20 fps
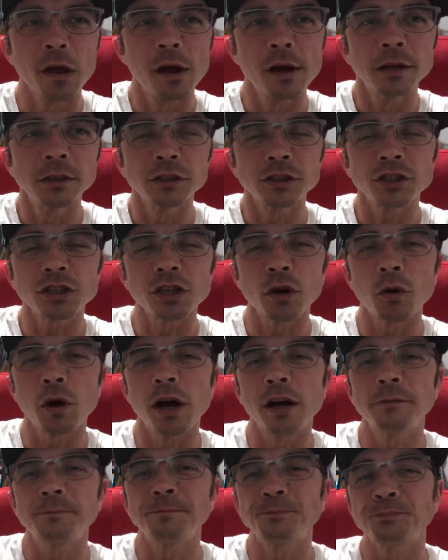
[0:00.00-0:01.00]

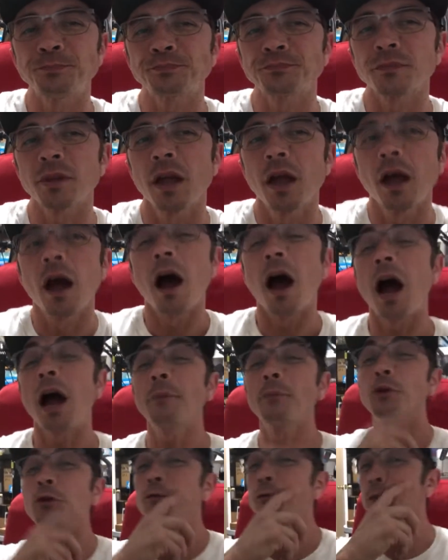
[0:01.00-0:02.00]
So I'm
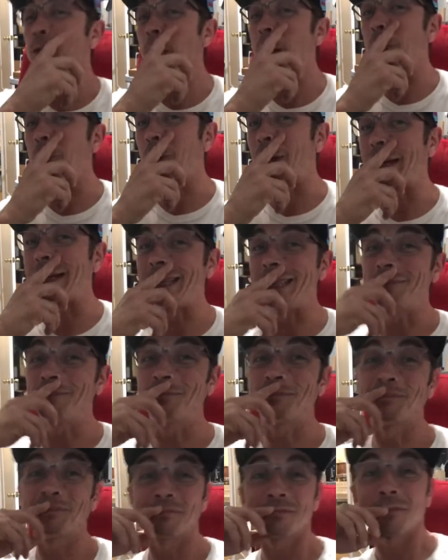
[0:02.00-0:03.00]
rooting for Tom Brady.
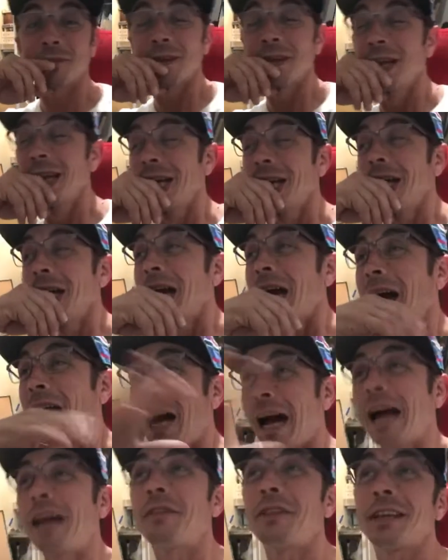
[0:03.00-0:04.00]

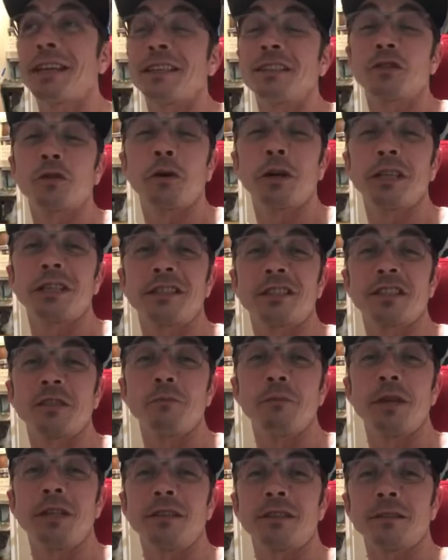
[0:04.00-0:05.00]
I think he's going to
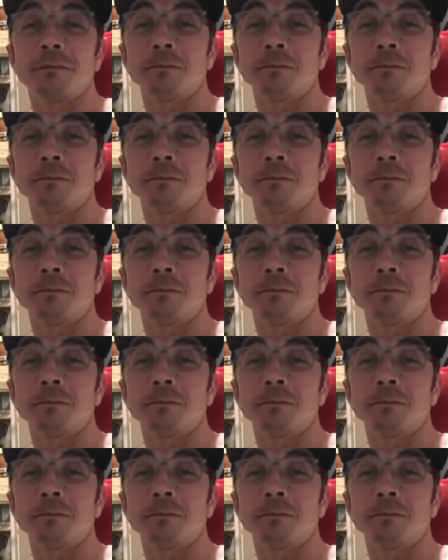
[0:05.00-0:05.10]
cement